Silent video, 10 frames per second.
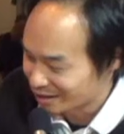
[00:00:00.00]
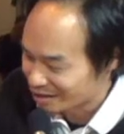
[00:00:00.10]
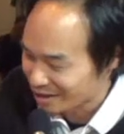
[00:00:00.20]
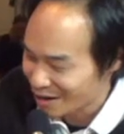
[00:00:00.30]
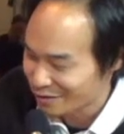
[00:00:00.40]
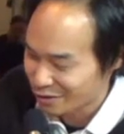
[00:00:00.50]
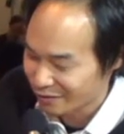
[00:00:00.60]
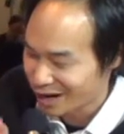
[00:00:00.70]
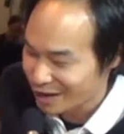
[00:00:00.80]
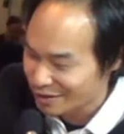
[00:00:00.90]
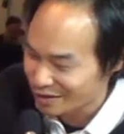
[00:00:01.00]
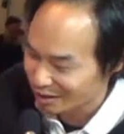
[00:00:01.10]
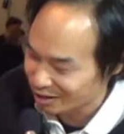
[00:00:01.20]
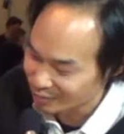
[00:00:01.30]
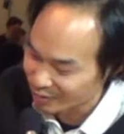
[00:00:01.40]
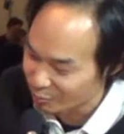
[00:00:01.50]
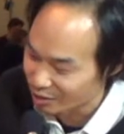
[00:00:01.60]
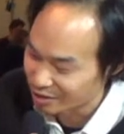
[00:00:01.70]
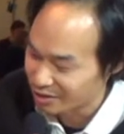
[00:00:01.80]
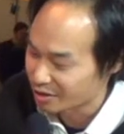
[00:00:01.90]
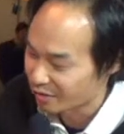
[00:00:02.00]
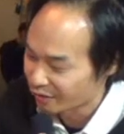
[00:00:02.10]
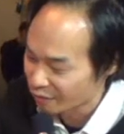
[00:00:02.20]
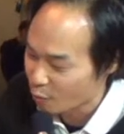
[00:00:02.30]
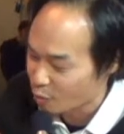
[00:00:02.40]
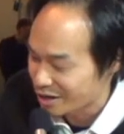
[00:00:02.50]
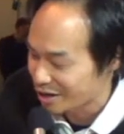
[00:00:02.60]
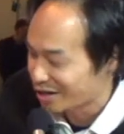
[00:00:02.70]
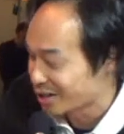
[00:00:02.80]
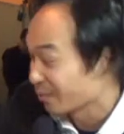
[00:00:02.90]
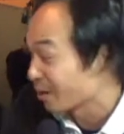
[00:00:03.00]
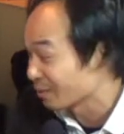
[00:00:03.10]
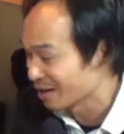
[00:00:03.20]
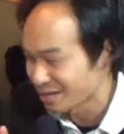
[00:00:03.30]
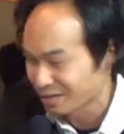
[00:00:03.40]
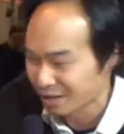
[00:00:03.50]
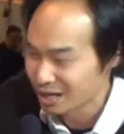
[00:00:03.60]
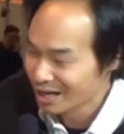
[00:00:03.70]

doesn't have a sort of obvious outcome in 1 to 4 years, but maybe has